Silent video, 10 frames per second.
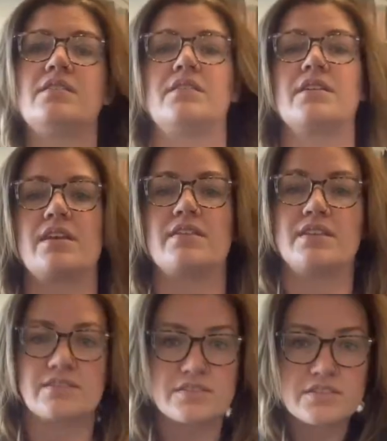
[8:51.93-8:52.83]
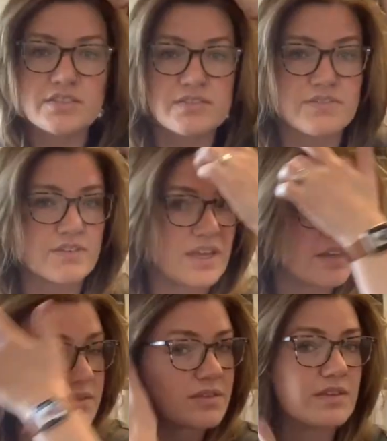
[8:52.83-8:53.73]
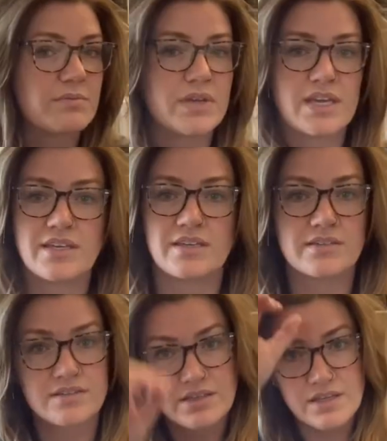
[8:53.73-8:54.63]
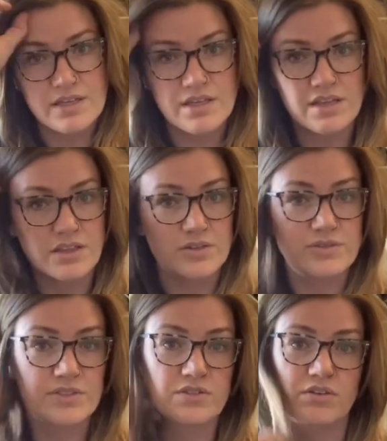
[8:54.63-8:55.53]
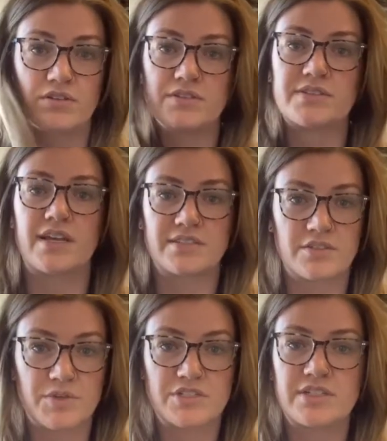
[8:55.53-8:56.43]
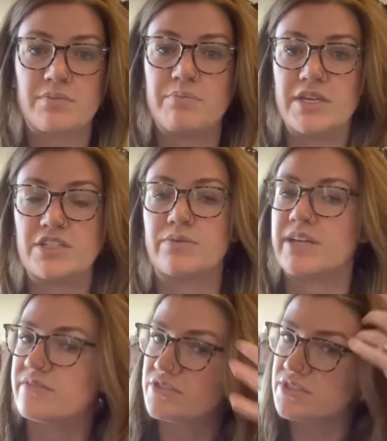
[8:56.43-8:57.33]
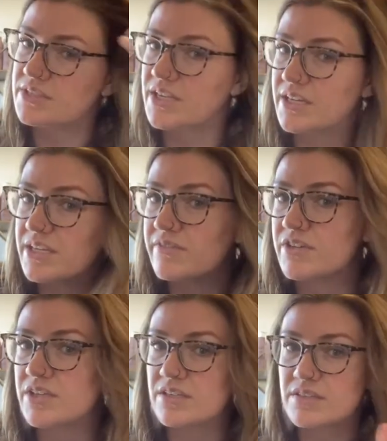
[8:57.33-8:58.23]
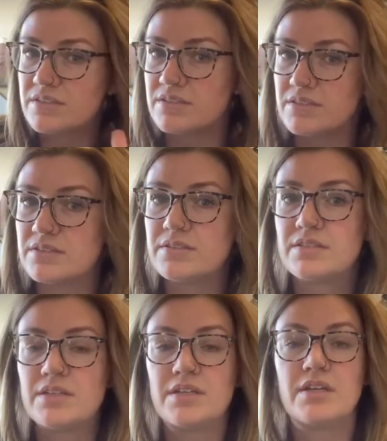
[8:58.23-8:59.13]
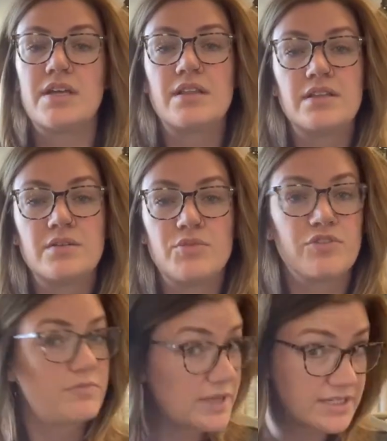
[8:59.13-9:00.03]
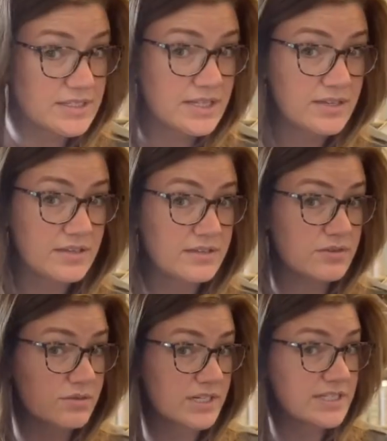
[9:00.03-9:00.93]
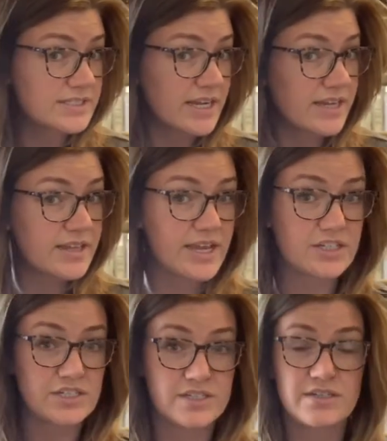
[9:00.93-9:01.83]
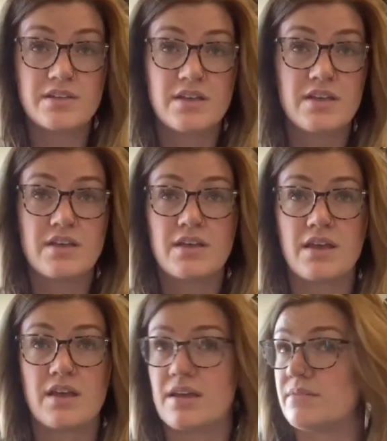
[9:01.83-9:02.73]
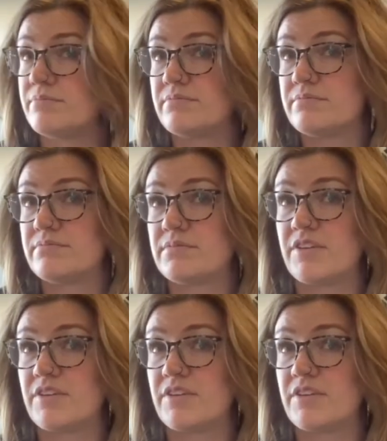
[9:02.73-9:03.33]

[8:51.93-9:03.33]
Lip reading: Again, these are just for like the big loose curls, not so much like beach waves, just kind of giving you a little movement, a little restyle action.